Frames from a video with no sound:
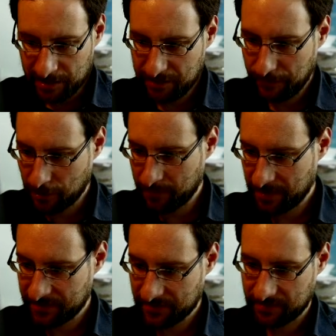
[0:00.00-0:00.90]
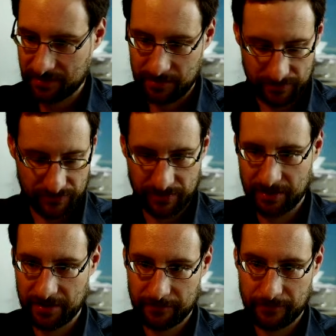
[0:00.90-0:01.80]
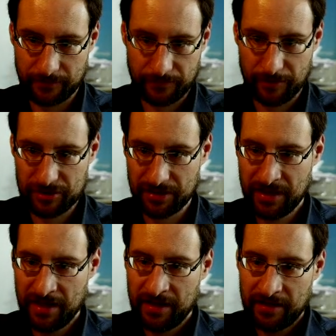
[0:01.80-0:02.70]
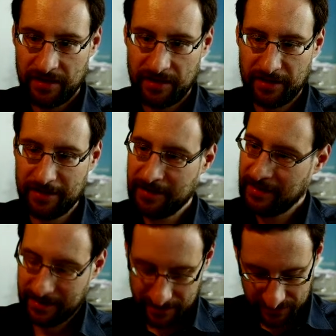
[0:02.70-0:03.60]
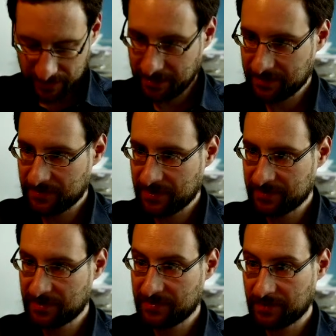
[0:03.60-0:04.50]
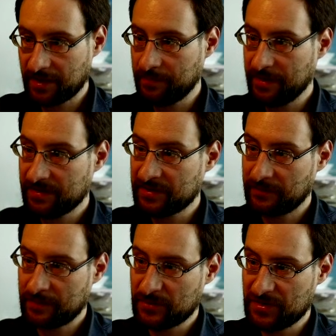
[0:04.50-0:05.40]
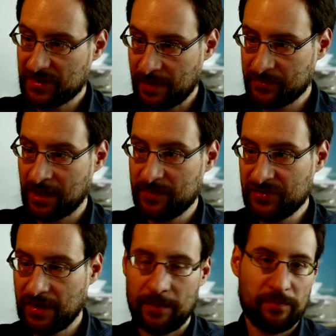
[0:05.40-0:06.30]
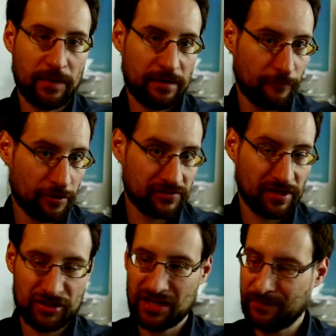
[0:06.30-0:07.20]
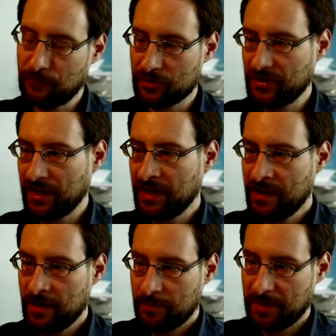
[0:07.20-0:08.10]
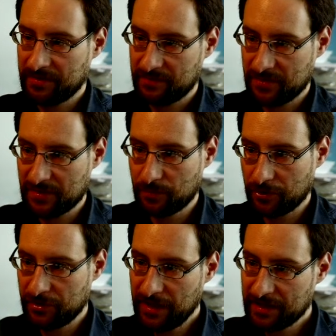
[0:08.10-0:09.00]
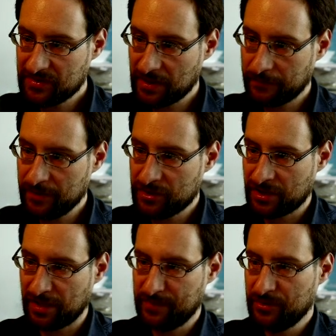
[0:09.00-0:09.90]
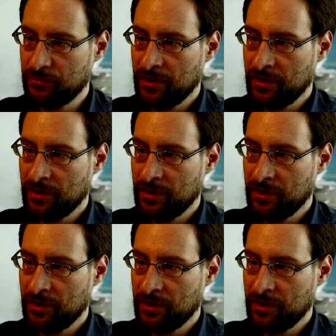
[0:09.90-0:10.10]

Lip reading: developers also here freshly yesterday this can't make the stuff up, so this uptime is here up, Workstation up 1 day, but this modern X stuff, each time you